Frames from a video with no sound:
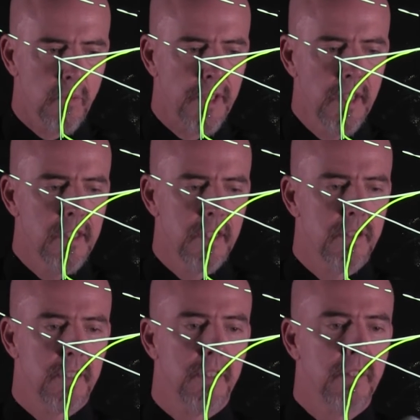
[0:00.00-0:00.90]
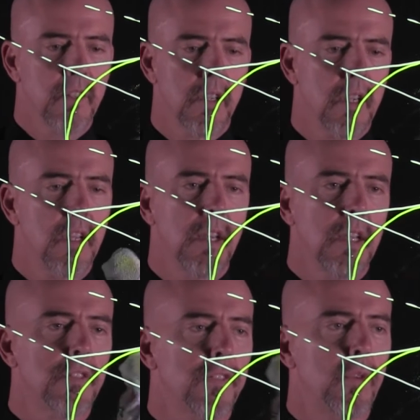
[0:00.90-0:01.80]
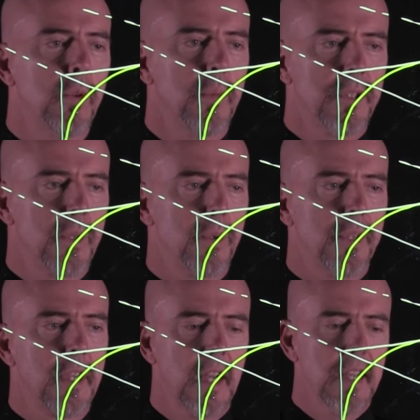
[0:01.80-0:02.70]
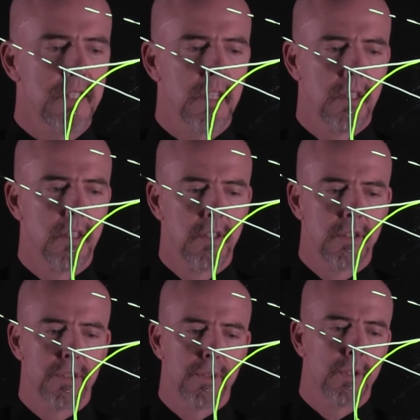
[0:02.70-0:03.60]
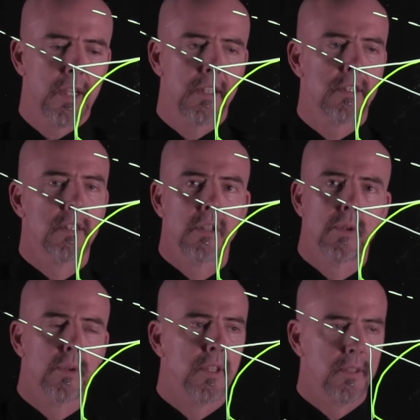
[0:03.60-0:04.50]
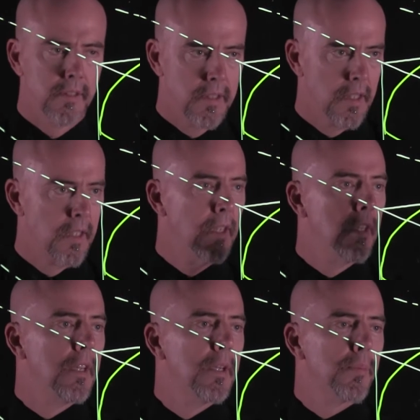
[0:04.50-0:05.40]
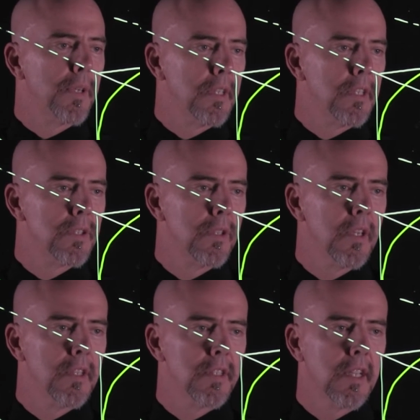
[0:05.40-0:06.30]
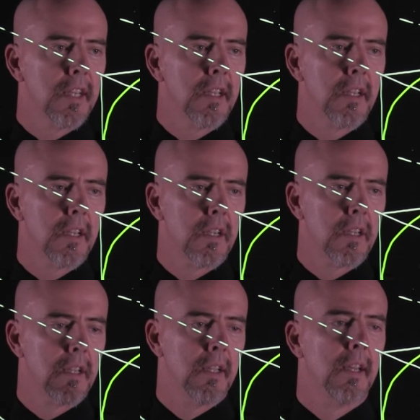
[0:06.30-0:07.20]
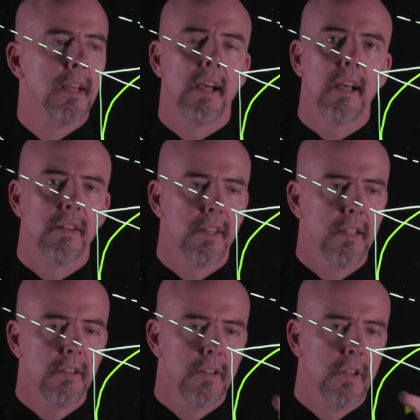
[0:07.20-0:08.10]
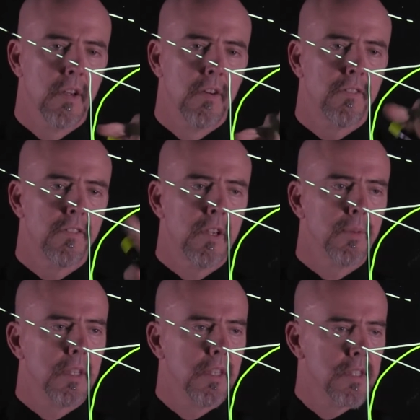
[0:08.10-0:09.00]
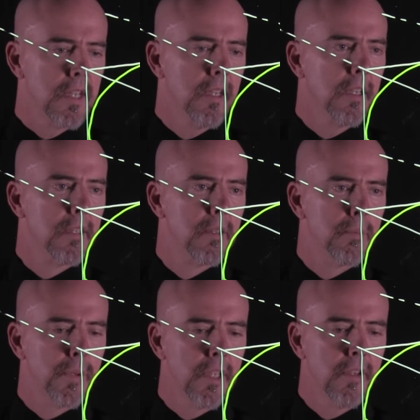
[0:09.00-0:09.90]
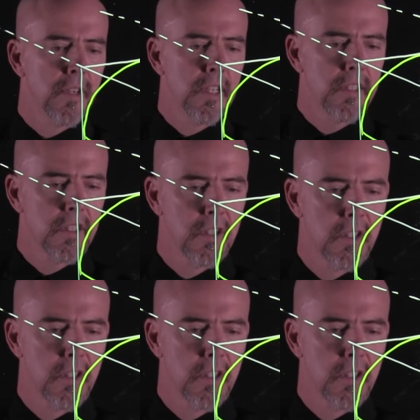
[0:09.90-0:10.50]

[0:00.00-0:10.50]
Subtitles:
What I need you to do is form what's called a classic suitcase corner. Bring these two lines together and then, following this arc, bring it around.